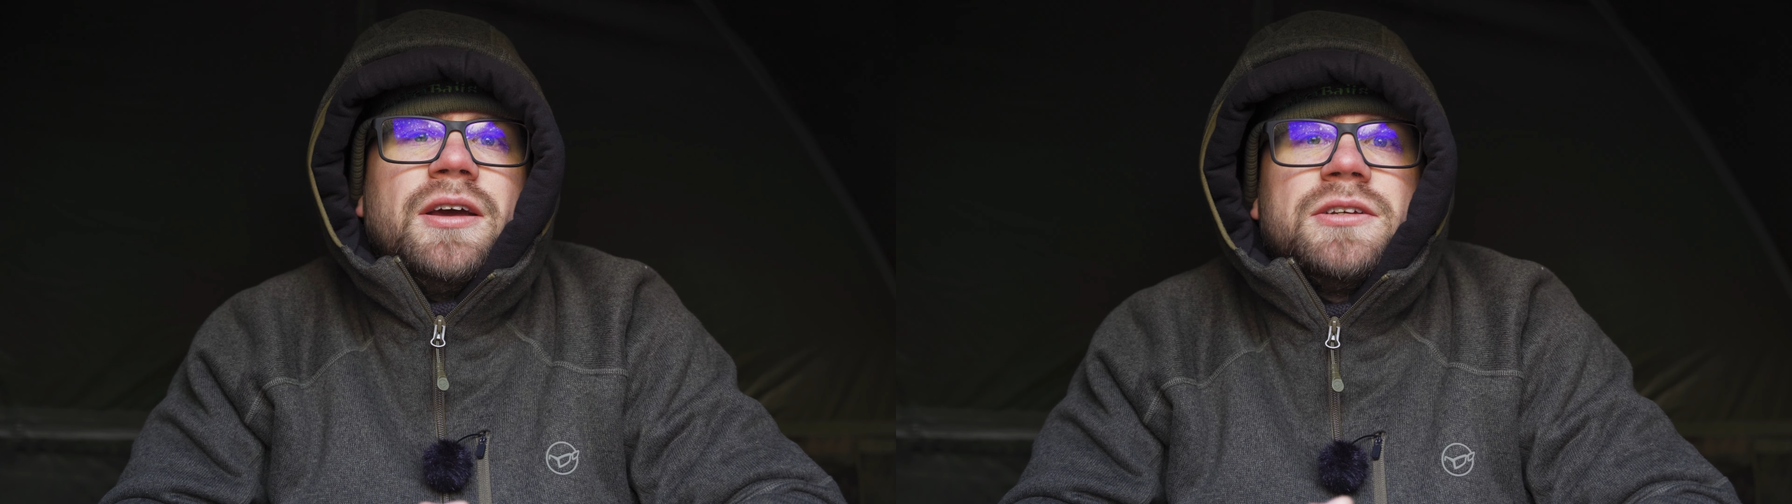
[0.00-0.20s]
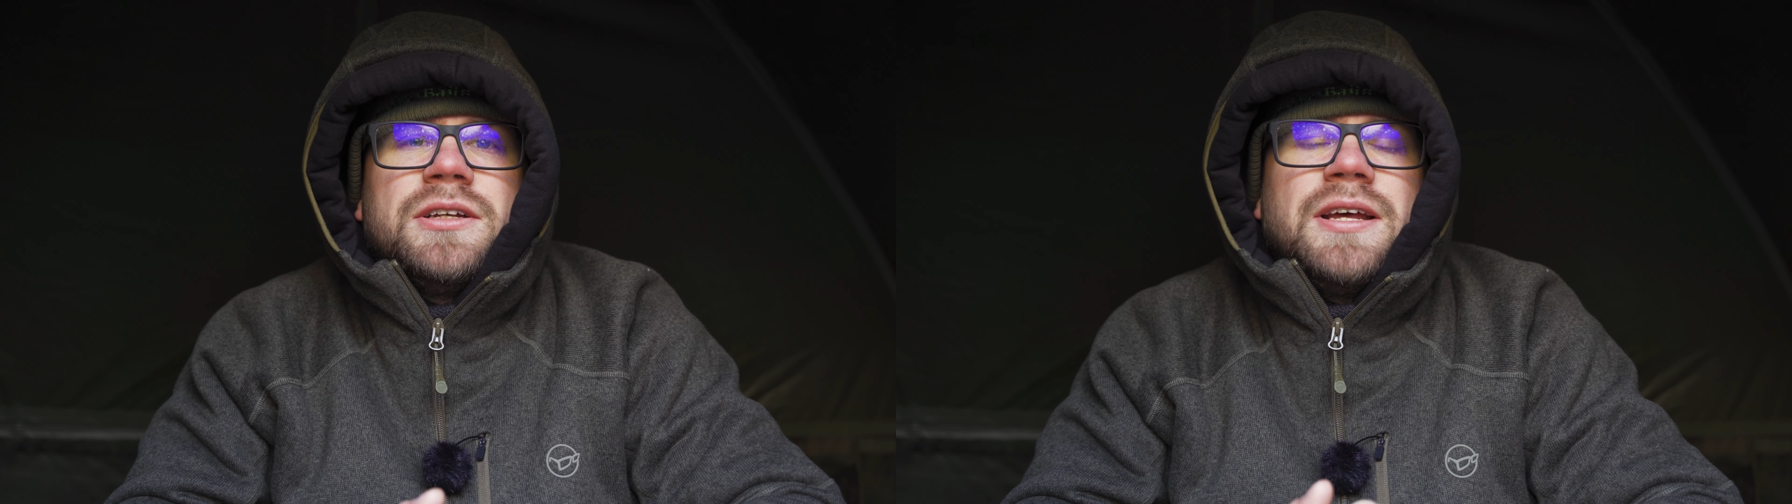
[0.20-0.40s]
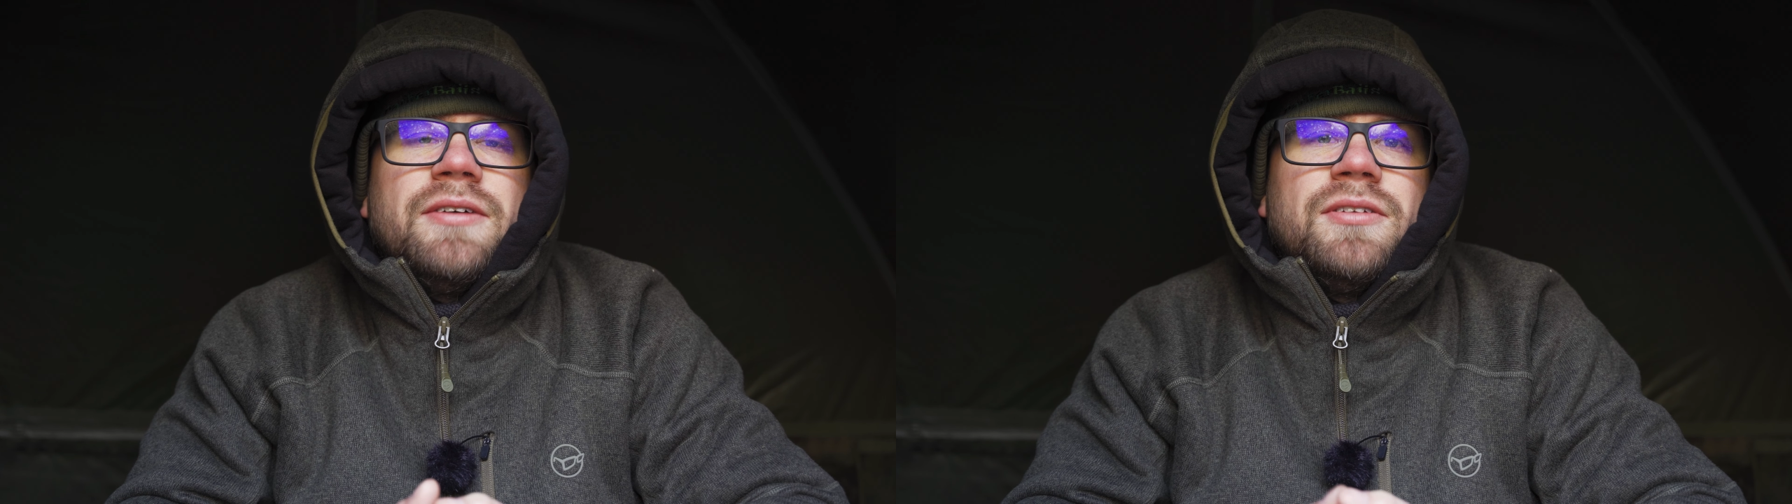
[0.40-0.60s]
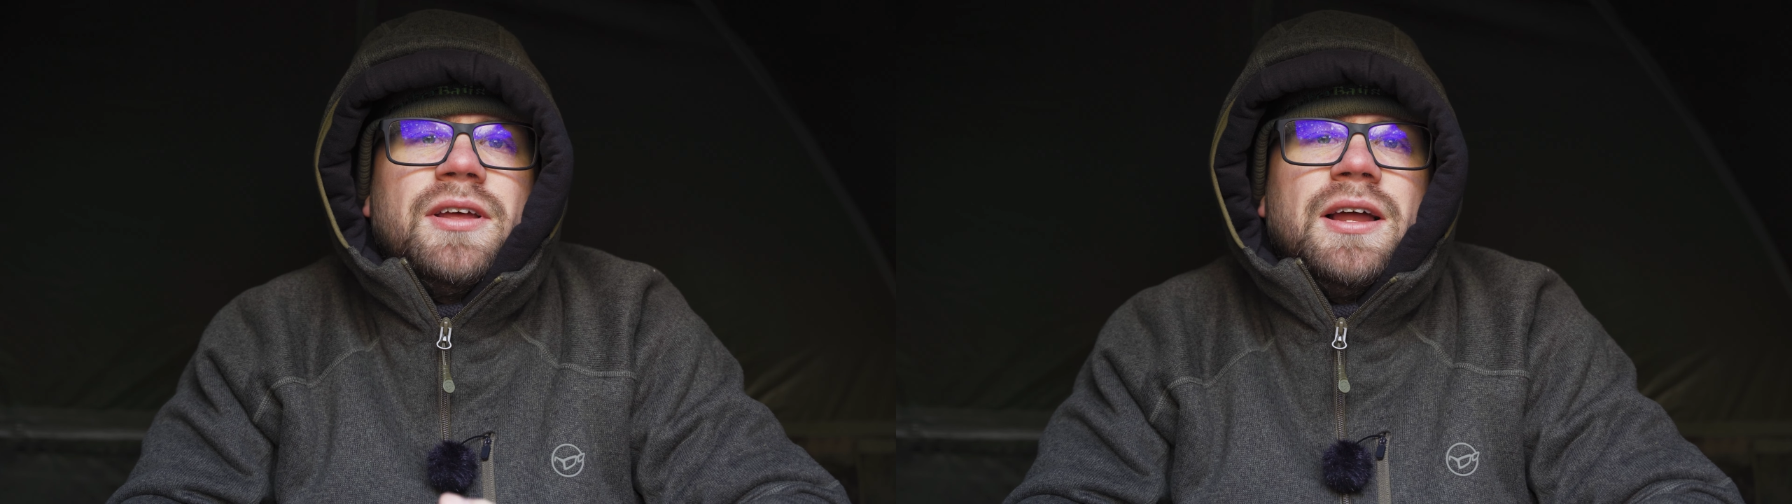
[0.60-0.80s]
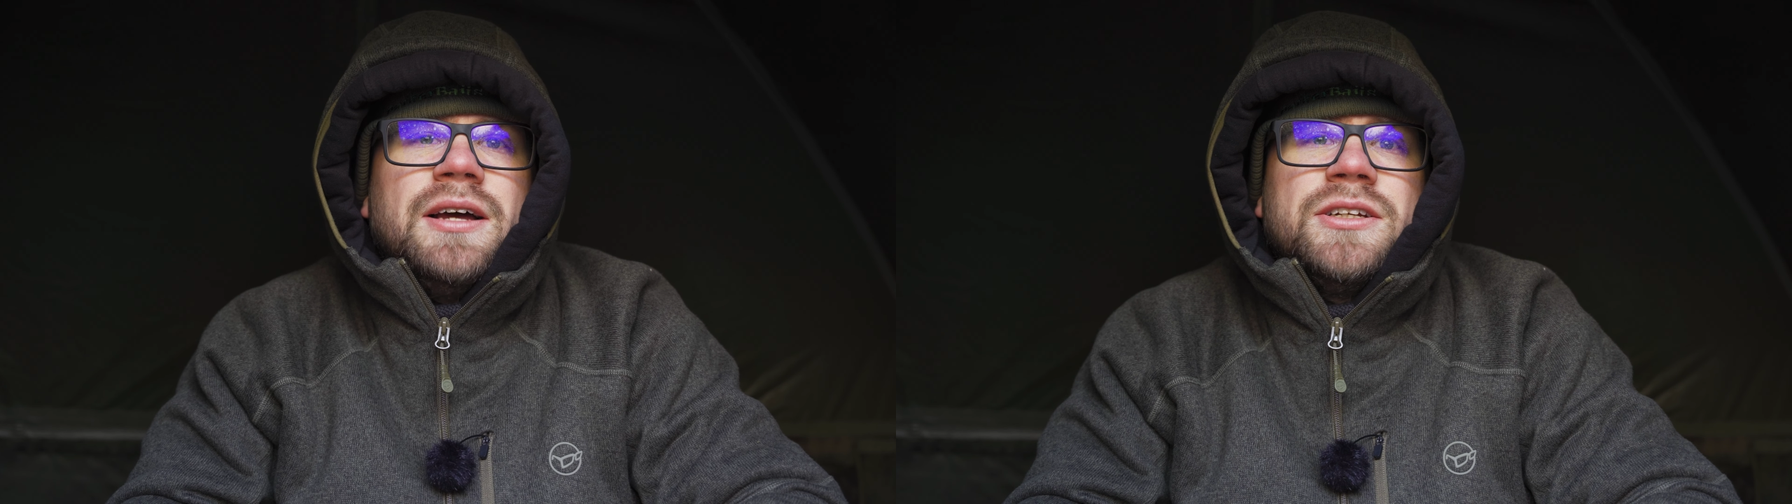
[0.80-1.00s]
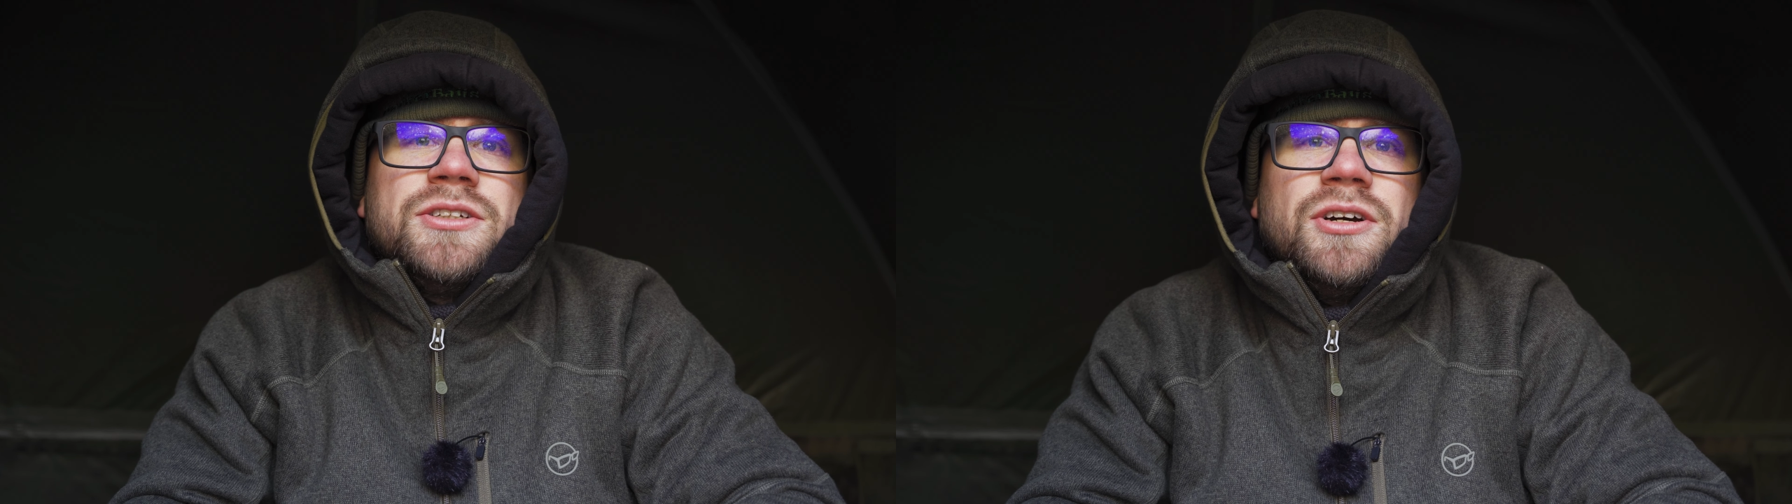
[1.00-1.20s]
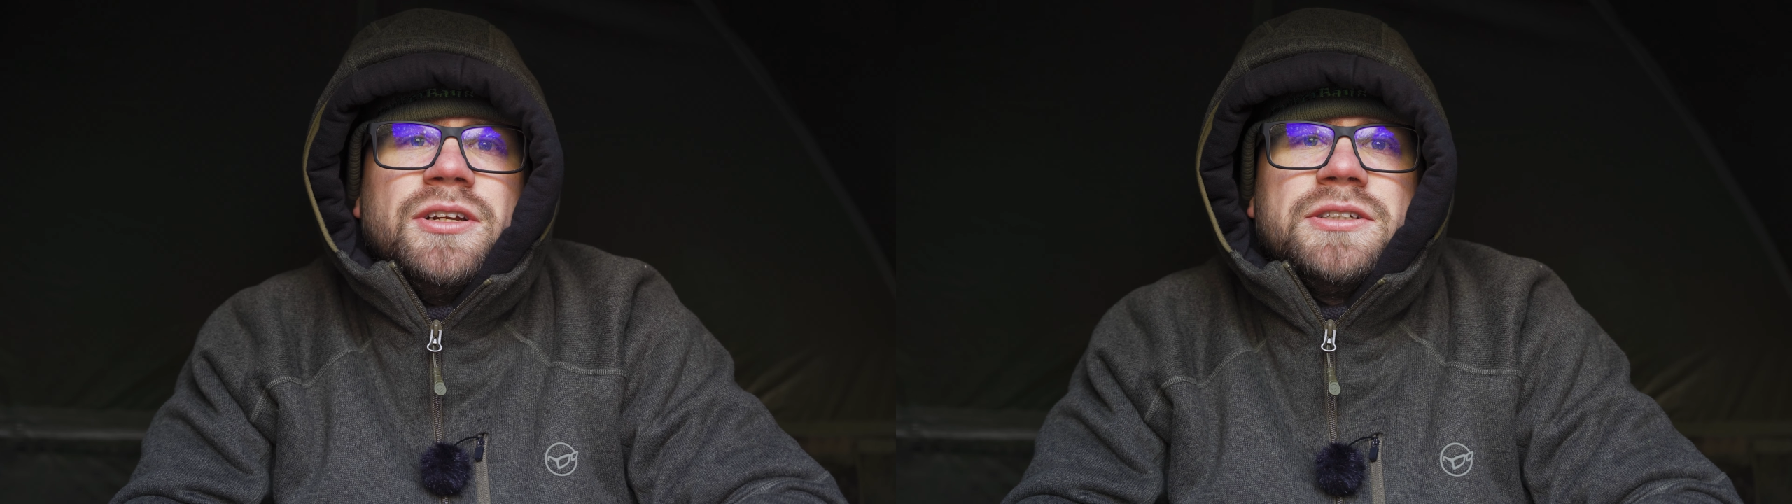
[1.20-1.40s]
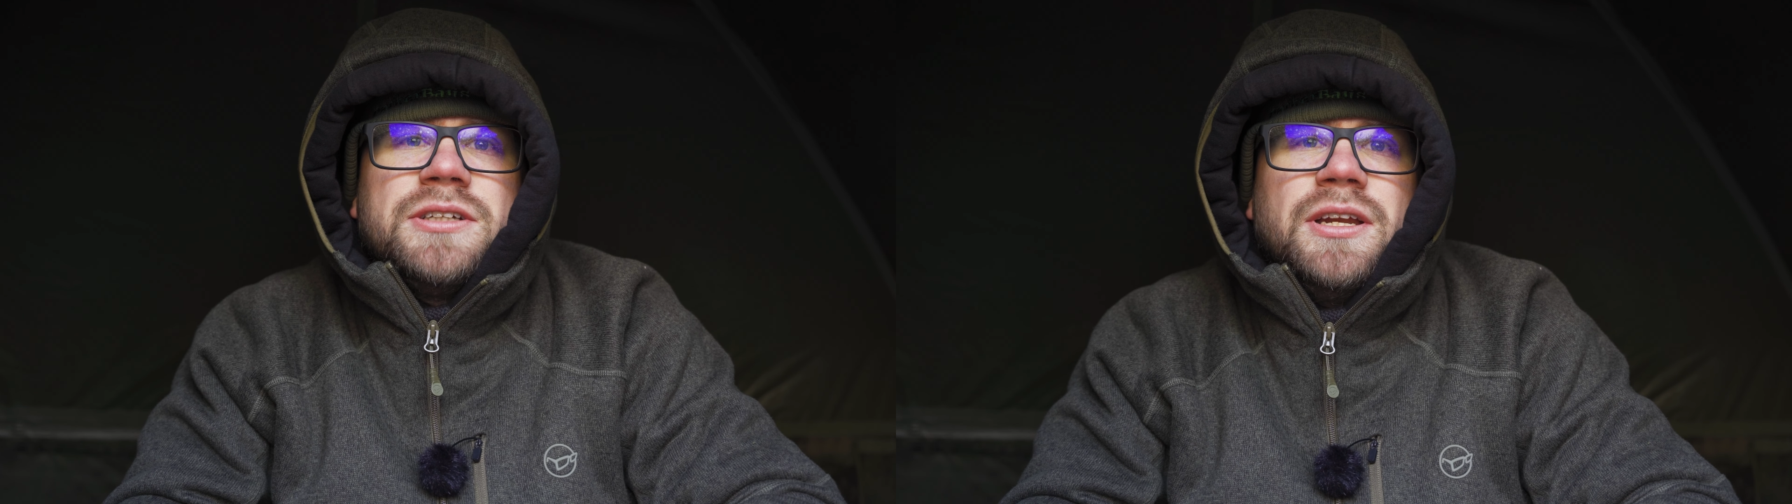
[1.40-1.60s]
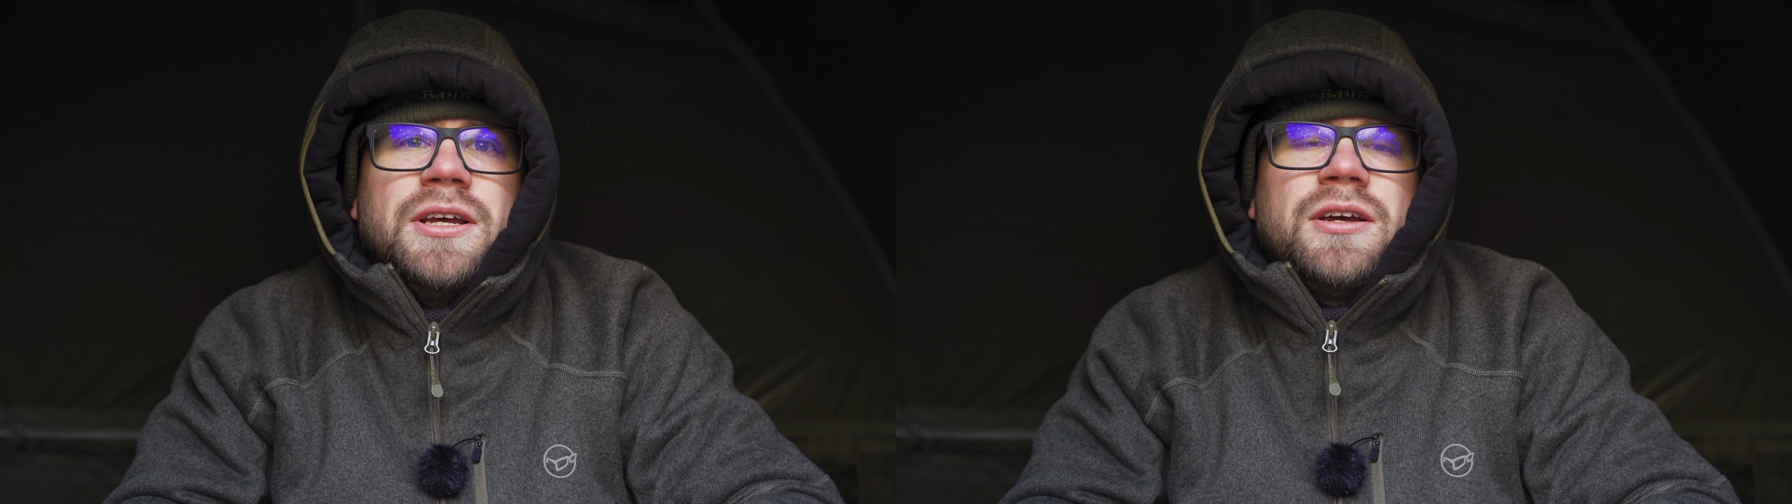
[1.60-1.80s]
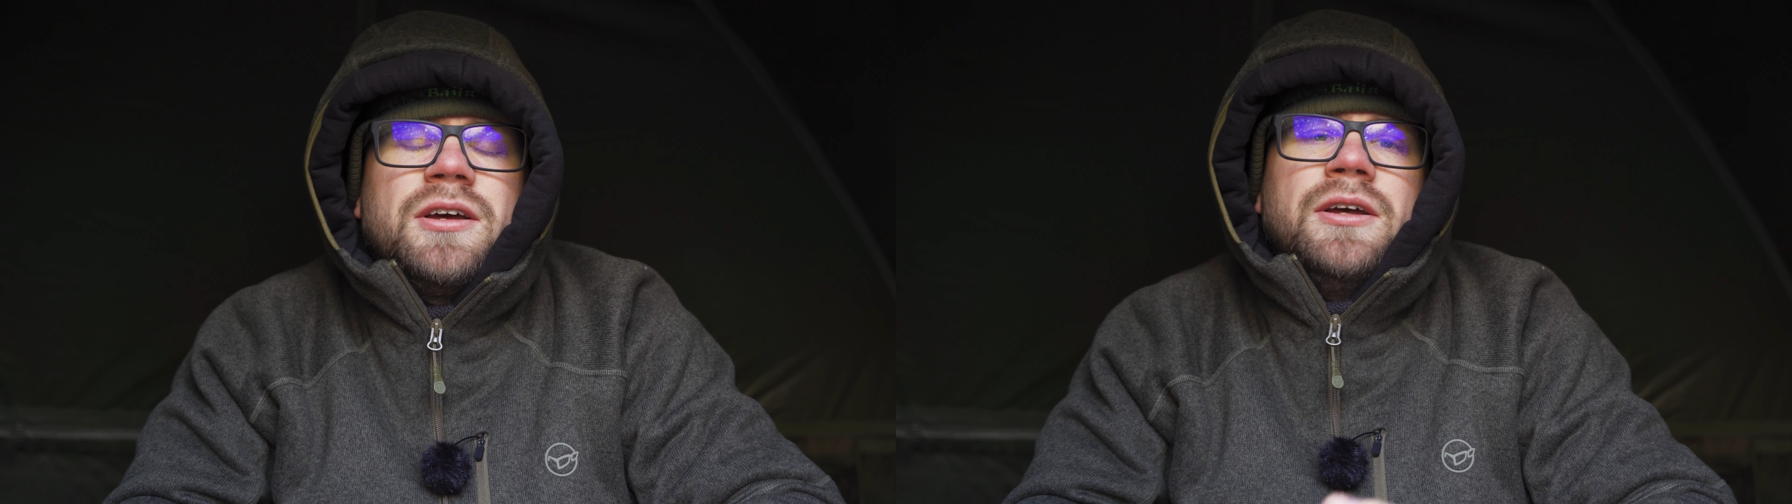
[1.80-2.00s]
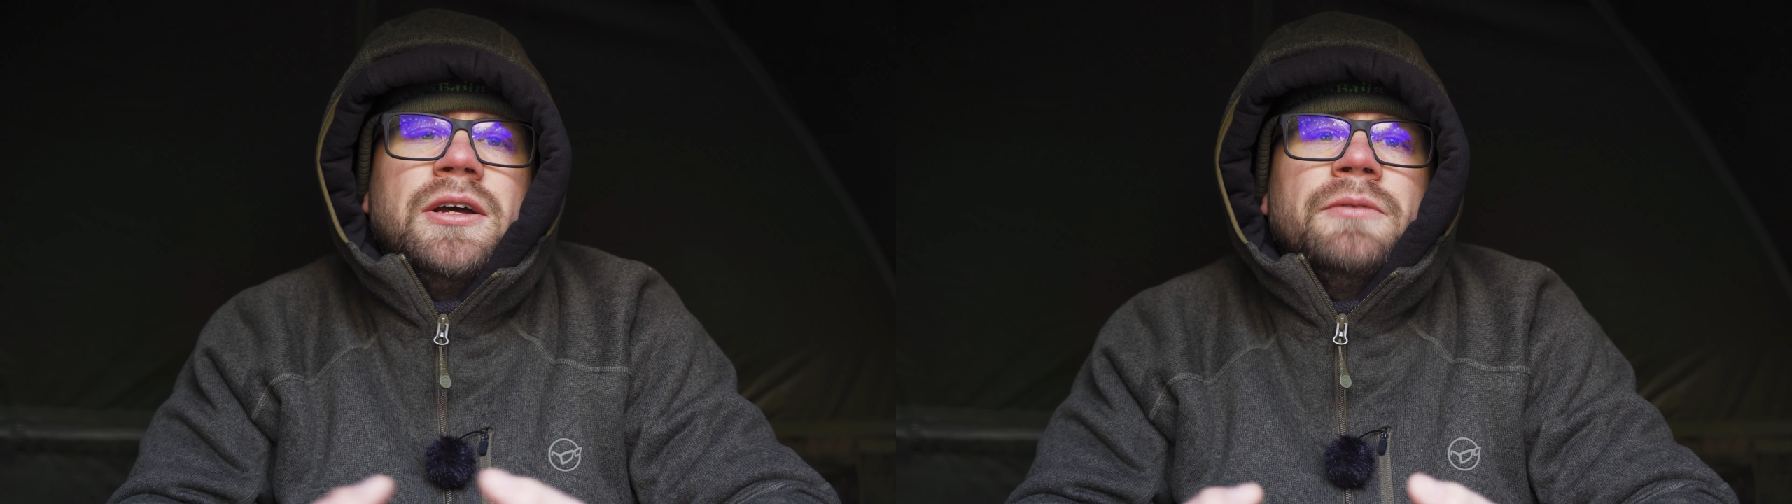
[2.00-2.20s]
because I definitely like to join this syndicate.